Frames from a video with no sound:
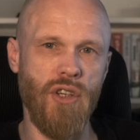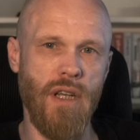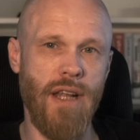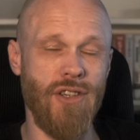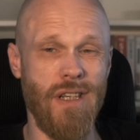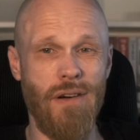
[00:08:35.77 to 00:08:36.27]
a
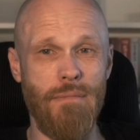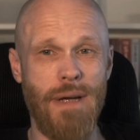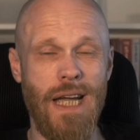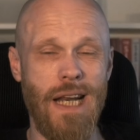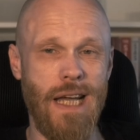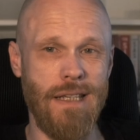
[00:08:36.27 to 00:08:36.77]
legendary
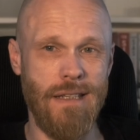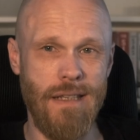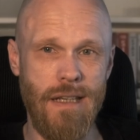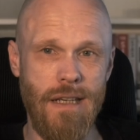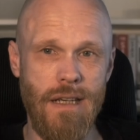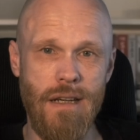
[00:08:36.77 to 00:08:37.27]
badass,
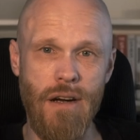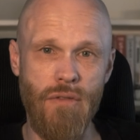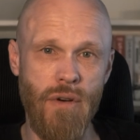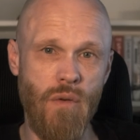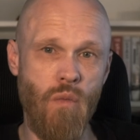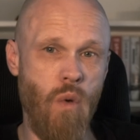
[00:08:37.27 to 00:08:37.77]
a
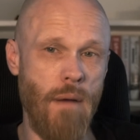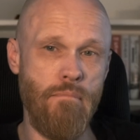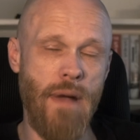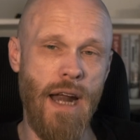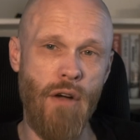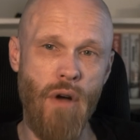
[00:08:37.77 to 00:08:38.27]
real
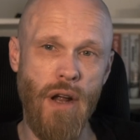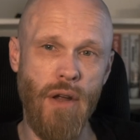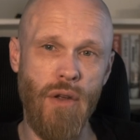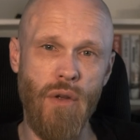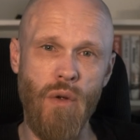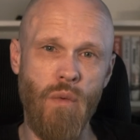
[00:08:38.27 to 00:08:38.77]
one-man wrecking
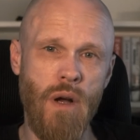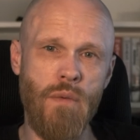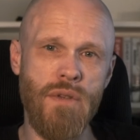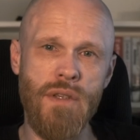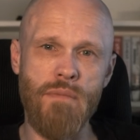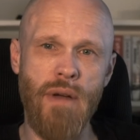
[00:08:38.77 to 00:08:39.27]
crew, why
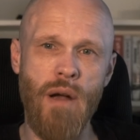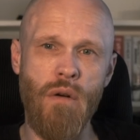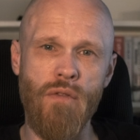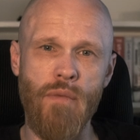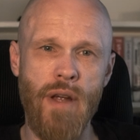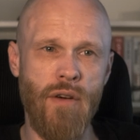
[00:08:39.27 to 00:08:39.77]
was his
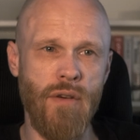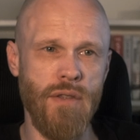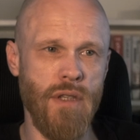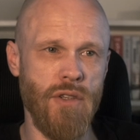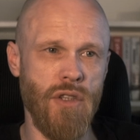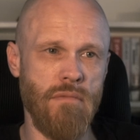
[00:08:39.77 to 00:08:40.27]
Beowulf appearance
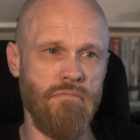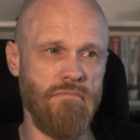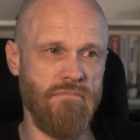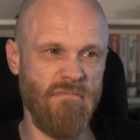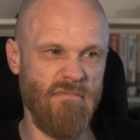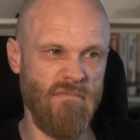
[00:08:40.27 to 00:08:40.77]
such a
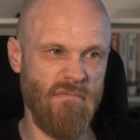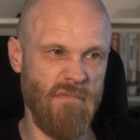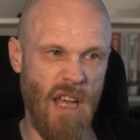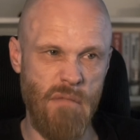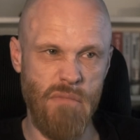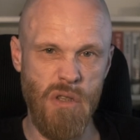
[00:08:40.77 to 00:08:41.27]

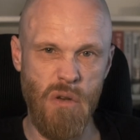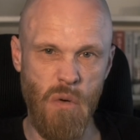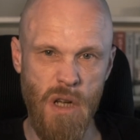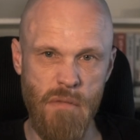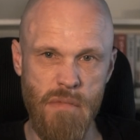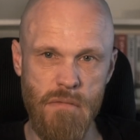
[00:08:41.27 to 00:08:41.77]
damp
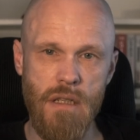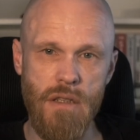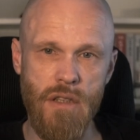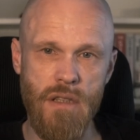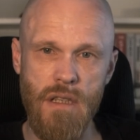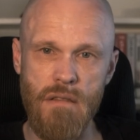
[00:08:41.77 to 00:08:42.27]
squib?
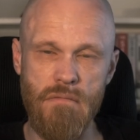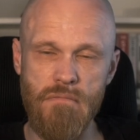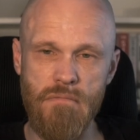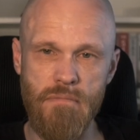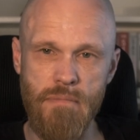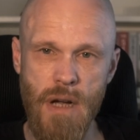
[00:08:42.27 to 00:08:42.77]
Just a
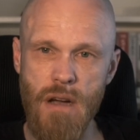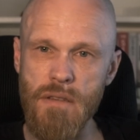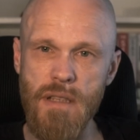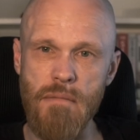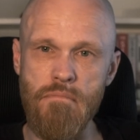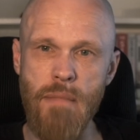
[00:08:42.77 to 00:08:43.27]

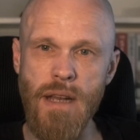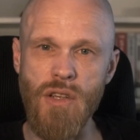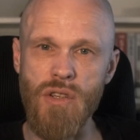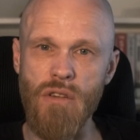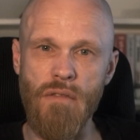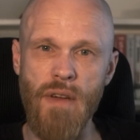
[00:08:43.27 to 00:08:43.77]
passing
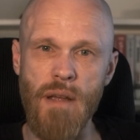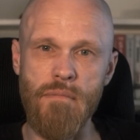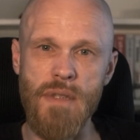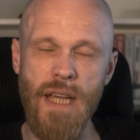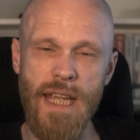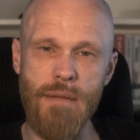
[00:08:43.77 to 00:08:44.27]
mention of him
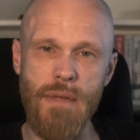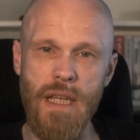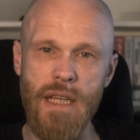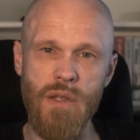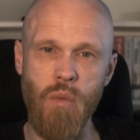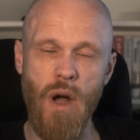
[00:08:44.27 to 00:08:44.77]
taming
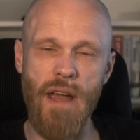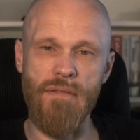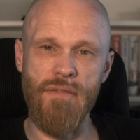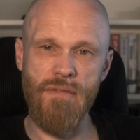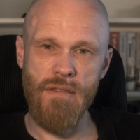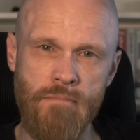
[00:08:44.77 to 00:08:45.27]
his wife.
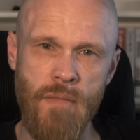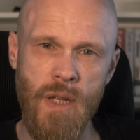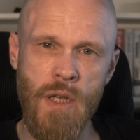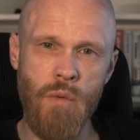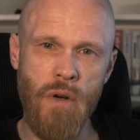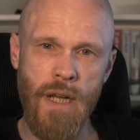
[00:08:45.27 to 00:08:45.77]

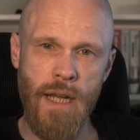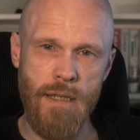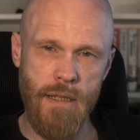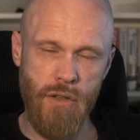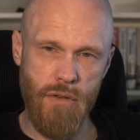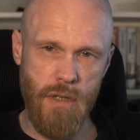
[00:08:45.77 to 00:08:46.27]
Here's where it gets
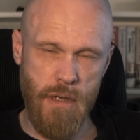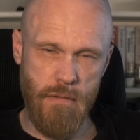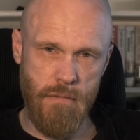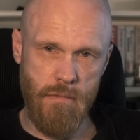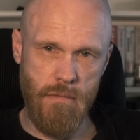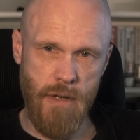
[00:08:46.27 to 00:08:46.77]
interesting,
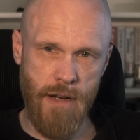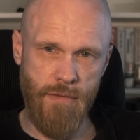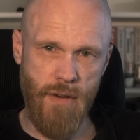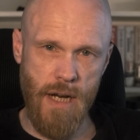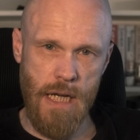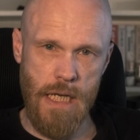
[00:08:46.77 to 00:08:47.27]
and
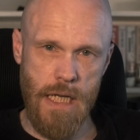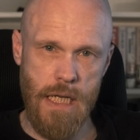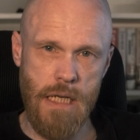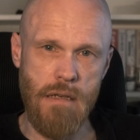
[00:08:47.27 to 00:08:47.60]
frankly,